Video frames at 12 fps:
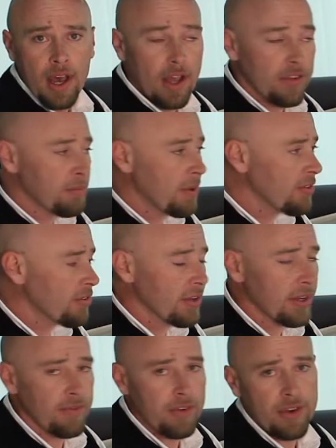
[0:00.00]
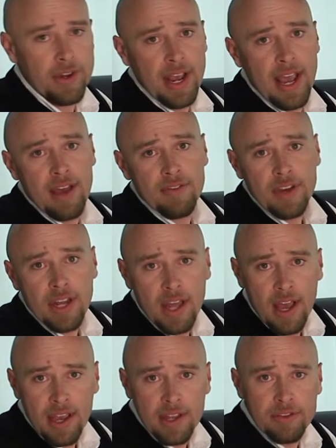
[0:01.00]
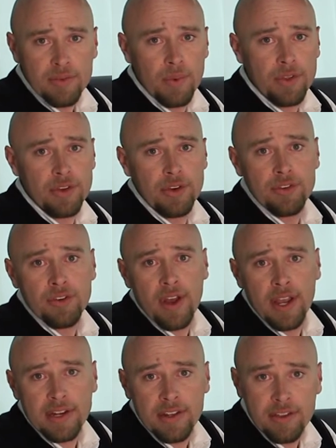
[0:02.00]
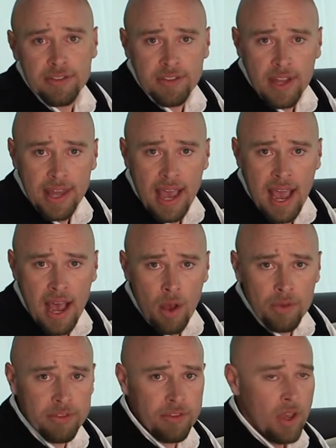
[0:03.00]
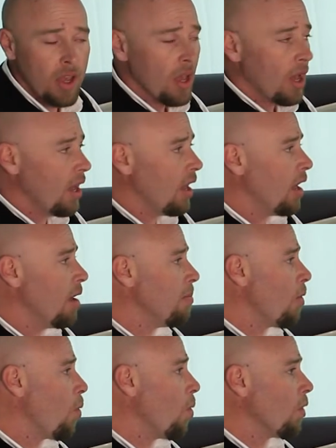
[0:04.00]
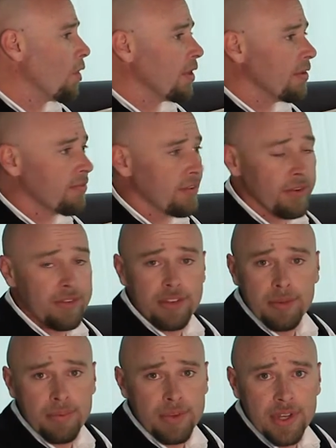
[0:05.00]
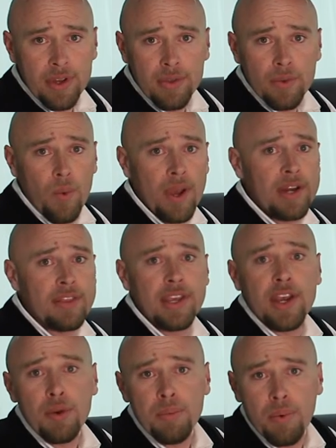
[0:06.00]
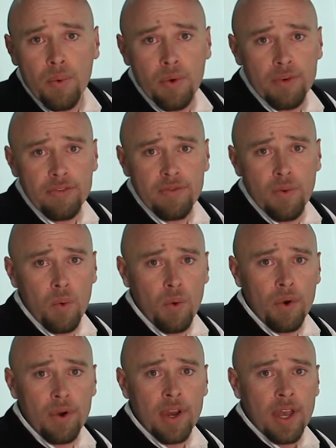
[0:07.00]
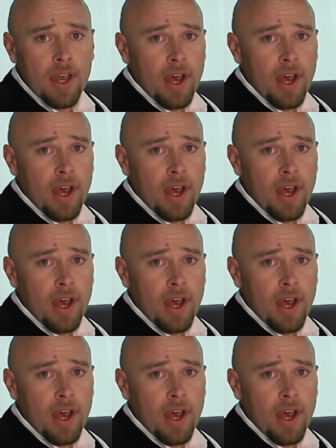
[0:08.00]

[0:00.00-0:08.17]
especially if you're going to have clients, whether you're trying to sell a house or if you're simply on the way to the airport for